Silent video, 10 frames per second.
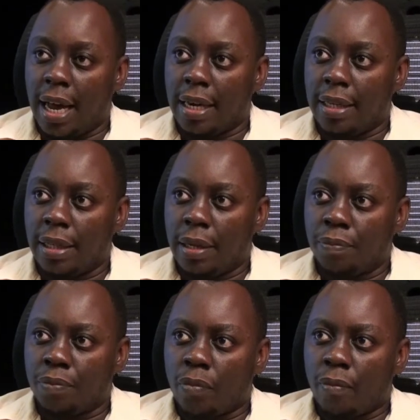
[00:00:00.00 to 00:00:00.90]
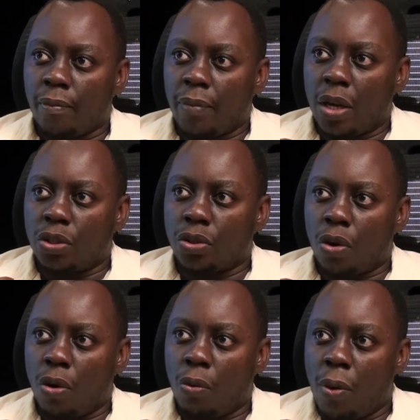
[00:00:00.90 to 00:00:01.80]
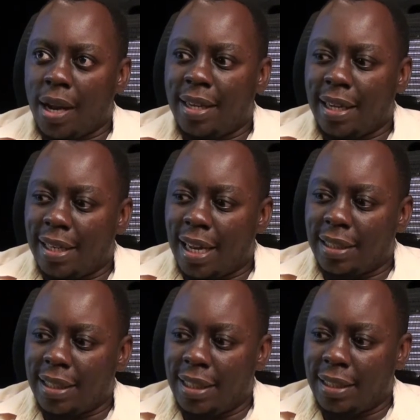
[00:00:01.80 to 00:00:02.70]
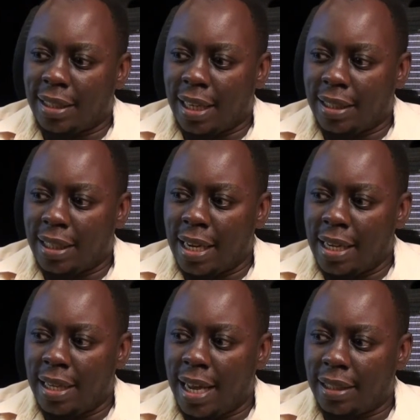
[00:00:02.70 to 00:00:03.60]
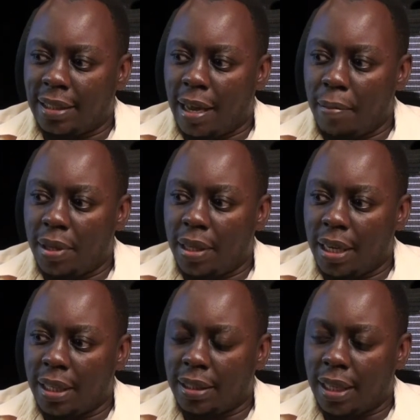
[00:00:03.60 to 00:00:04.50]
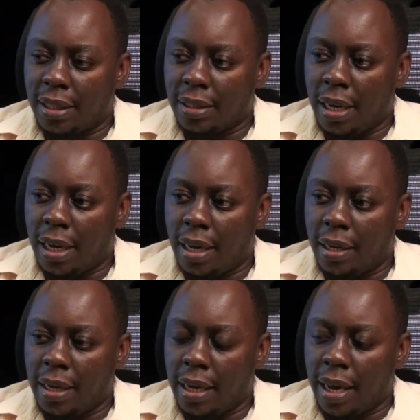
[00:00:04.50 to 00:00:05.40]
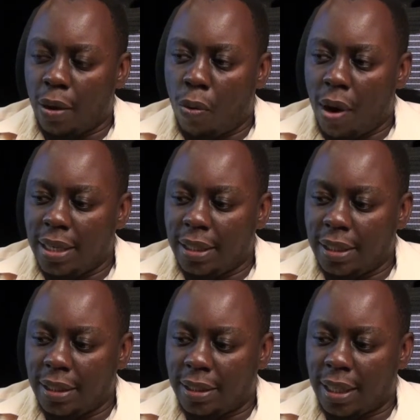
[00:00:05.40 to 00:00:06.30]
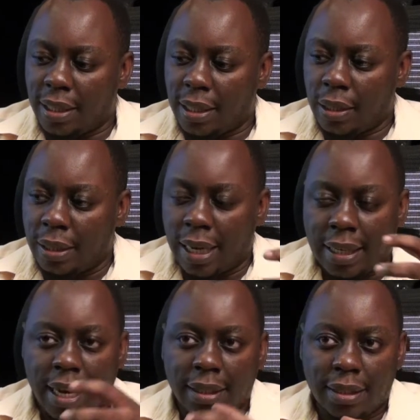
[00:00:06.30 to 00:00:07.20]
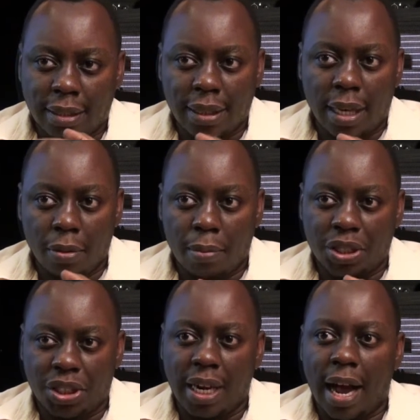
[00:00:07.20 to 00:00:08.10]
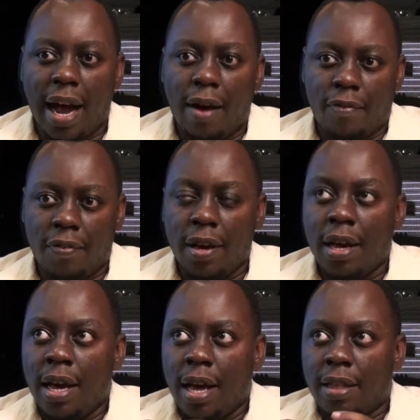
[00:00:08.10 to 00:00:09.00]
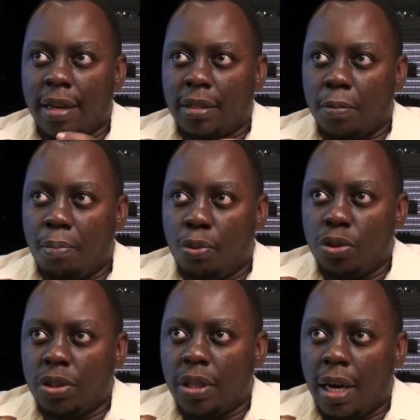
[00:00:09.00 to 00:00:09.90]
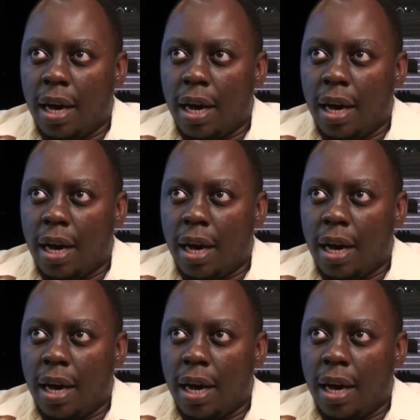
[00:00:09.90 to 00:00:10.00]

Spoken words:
And so what that does is that there are some things that there are qualities that that SSL machine have that put